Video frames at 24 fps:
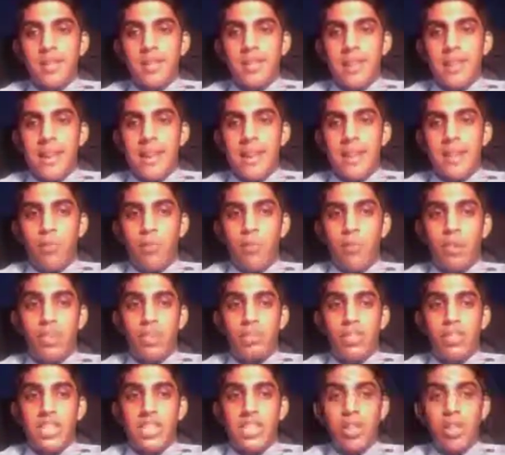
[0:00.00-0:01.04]
And when you
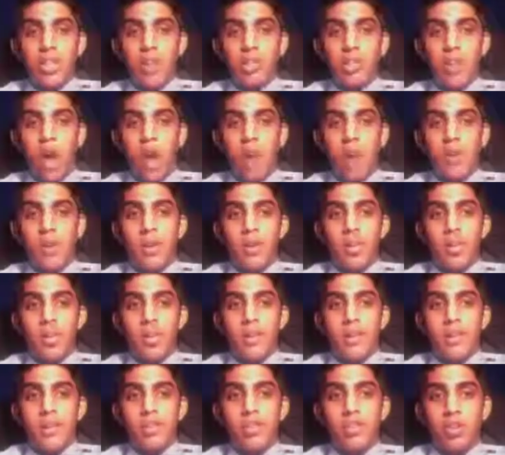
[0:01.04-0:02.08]
see those common
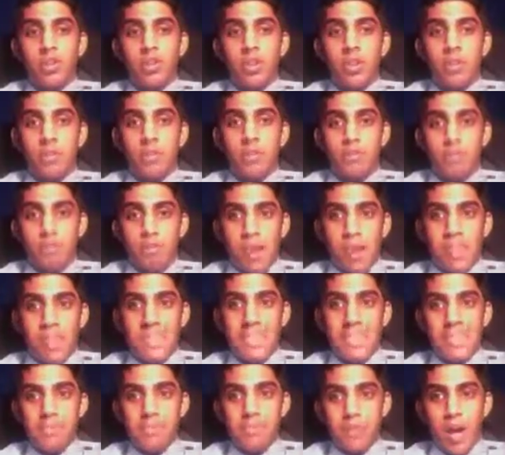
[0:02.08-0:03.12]
arguments, you can make
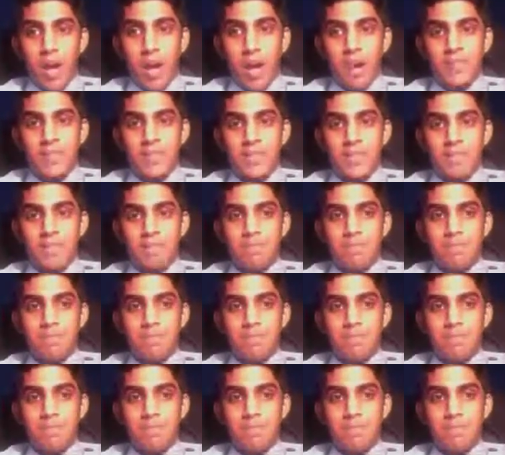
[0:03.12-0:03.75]
these blocks,